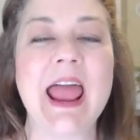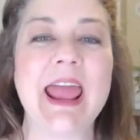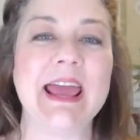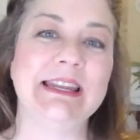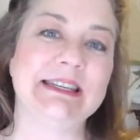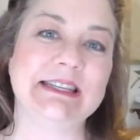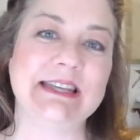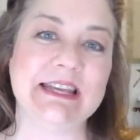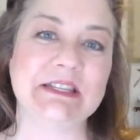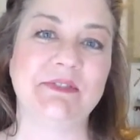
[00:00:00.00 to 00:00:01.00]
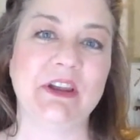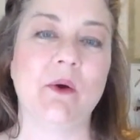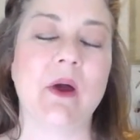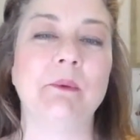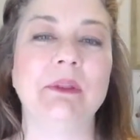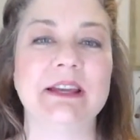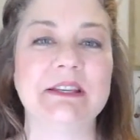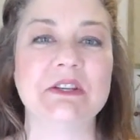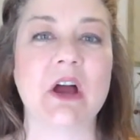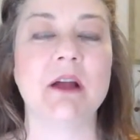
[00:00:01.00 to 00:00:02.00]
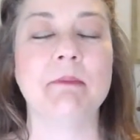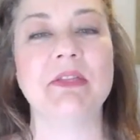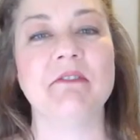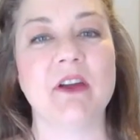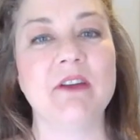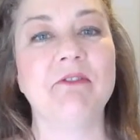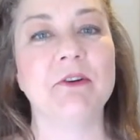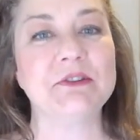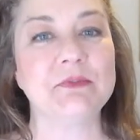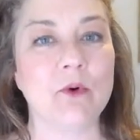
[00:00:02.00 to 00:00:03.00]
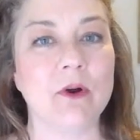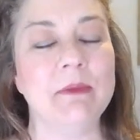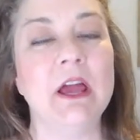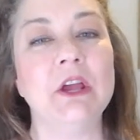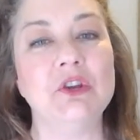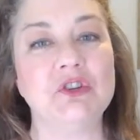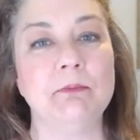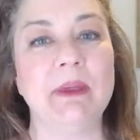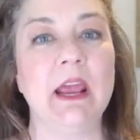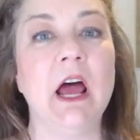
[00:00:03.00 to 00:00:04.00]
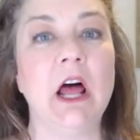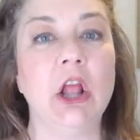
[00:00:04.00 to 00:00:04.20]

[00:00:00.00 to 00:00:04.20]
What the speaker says: and in today's video I would like to talk about the very first form you should be